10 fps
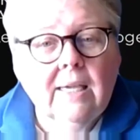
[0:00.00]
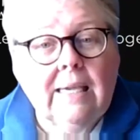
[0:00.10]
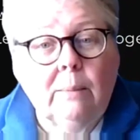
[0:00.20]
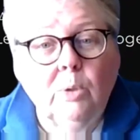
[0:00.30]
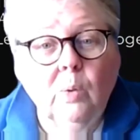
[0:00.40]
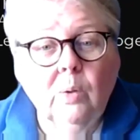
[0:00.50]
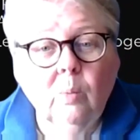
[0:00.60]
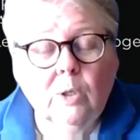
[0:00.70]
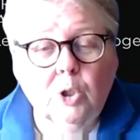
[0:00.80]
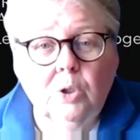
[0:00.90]
Keep doing
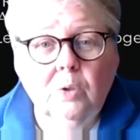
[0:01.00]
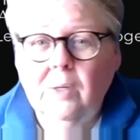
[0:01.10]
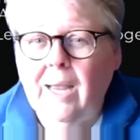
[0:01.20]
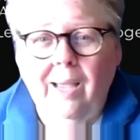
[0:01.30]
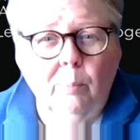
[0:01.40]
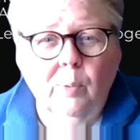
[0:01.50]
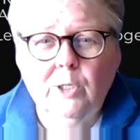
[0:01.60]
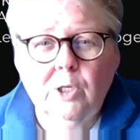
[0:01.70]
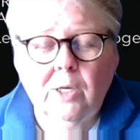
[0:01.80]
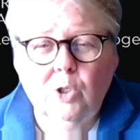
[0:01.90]
what you're doing. I
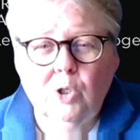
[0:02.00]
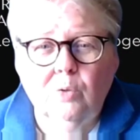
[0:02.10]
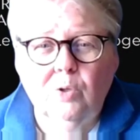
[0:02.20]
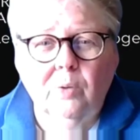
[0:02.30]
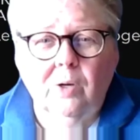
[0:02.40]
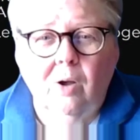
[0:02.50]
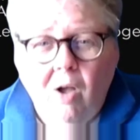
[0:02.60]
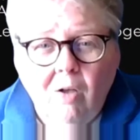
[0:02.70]
appreciate you doing